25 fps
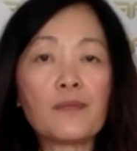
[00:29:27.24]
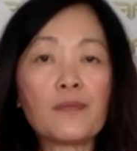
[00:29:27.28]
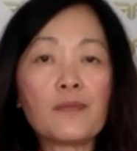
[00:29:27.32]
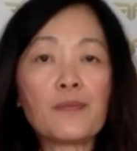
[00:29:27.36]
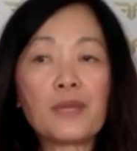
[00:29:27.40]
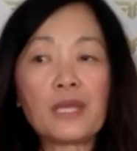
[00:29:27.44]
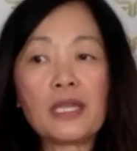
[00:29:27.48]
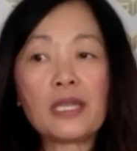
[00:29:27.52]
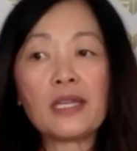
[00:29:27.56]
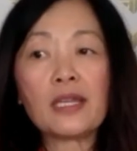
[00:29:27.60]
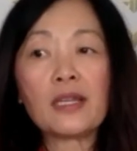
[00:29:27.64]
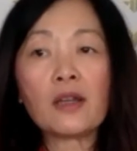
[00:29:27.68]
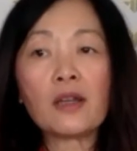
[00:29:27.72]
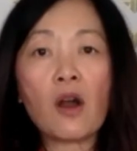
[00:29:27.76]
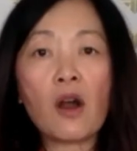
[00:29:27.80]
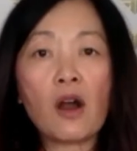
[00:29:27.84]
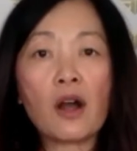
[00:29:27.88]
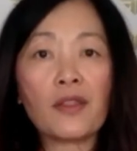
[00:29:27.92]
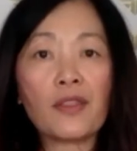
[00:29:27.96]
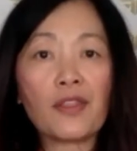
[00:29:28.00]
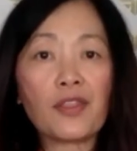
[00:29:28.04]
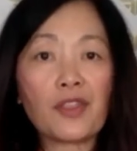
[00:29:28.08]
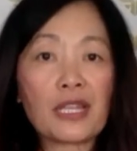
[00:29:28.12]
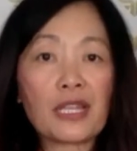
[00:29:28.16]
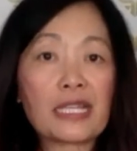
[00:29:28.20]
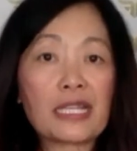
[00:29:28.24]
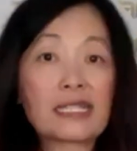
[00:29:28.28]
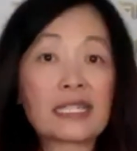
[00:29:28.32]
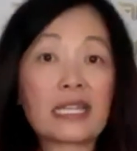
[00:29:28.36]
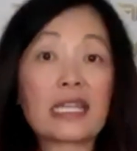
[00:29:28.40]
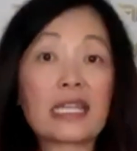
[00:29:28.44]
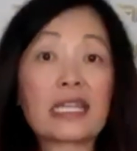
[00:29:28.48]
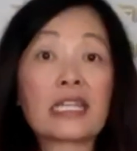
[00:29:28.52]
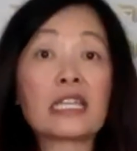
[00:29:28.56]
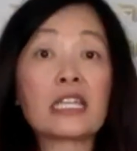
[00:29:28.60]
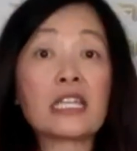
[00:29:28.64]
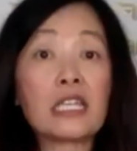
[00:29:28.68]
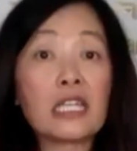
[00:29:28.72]
being on things
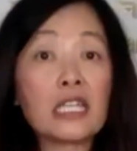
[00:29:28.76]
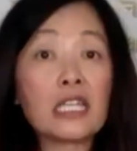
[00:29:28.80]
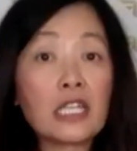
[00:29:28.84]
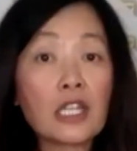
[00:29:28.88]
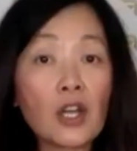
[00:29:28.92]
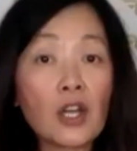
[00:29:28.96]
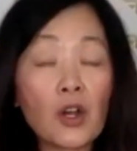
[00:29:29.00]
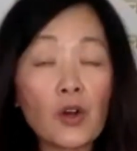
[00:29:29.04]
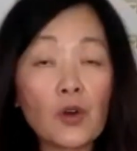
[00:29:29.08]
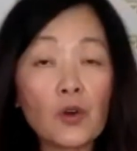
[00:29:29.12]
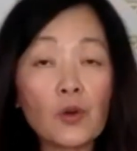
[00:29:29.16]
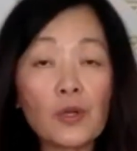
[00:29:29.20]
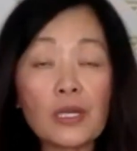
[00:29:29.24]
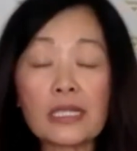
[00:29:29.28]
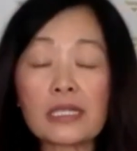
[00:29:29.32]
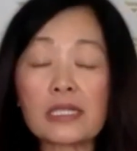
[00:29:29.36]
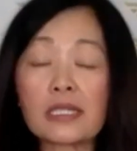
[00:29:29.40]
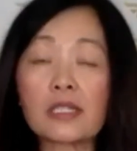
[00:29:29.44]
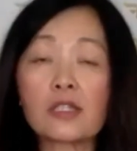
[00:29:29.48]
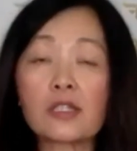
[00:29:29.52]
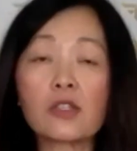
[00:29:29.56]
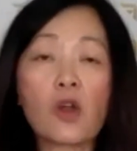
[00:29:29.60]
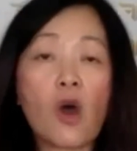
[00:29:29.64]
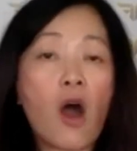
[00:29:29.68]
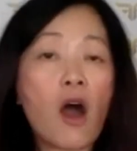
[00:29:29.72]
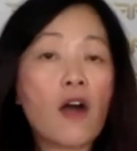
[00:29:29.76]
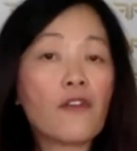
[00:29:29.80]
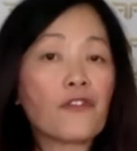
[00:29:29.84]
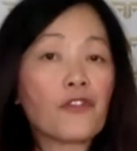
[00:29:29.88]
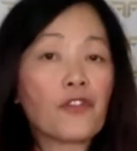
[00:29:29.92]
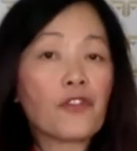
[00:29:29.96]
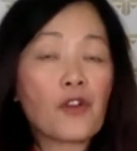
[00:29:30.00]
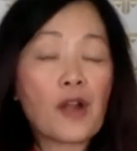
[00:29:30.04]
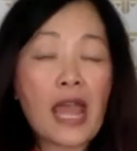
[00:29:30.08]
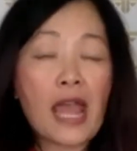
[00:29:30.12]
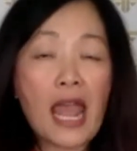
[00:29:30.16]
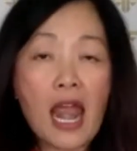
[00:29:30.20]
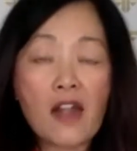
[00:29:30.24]
like keto, it's not
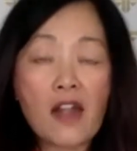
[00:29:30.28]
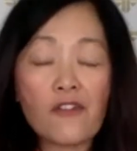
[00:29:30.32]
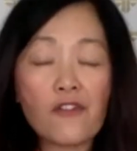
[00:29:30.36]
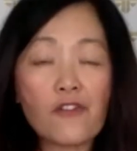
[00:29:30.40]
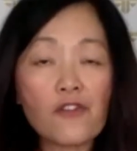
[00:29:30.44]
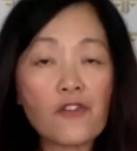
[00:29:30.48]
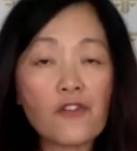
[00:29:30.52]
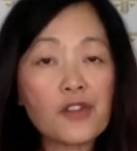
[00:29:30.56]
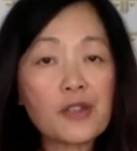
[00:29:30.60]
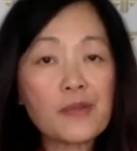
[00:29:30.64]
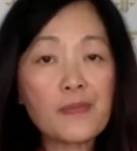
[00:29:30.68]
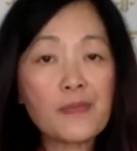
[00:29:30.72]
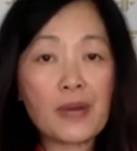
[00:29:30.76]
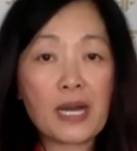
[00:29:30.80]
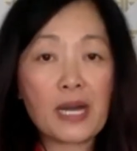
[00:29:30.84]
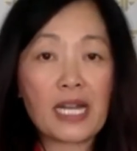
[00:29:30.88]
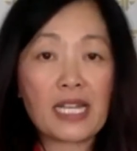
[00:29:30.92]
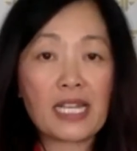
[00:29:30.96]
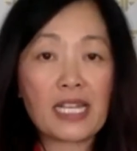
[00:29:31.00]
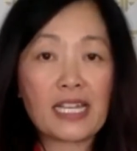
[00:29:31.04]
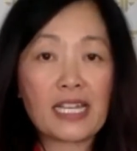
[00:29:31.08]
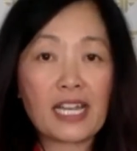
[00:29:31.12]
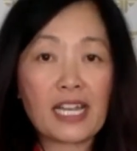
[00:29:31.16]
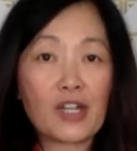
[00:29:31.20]
for everybody.